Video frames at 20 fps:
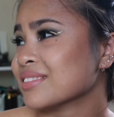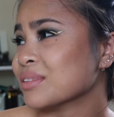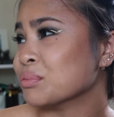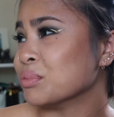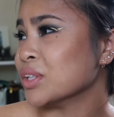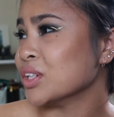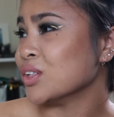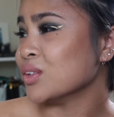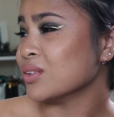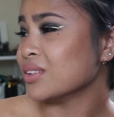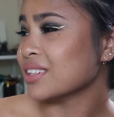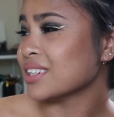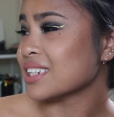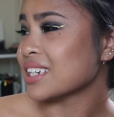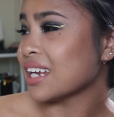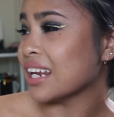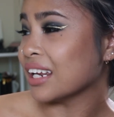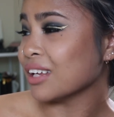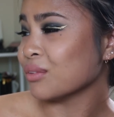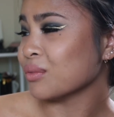But you did
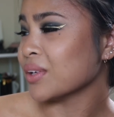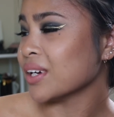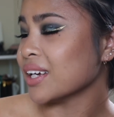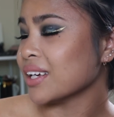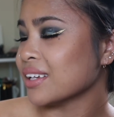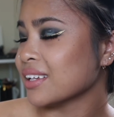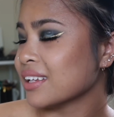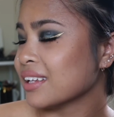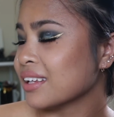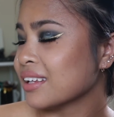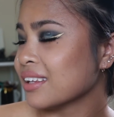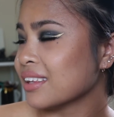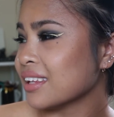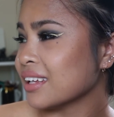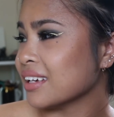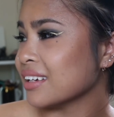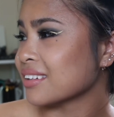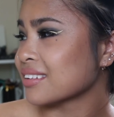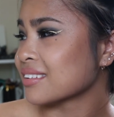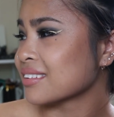anyway.
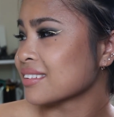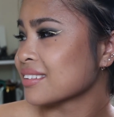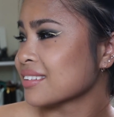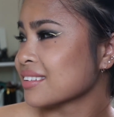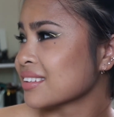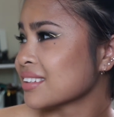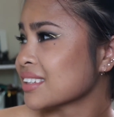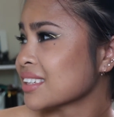Thanks.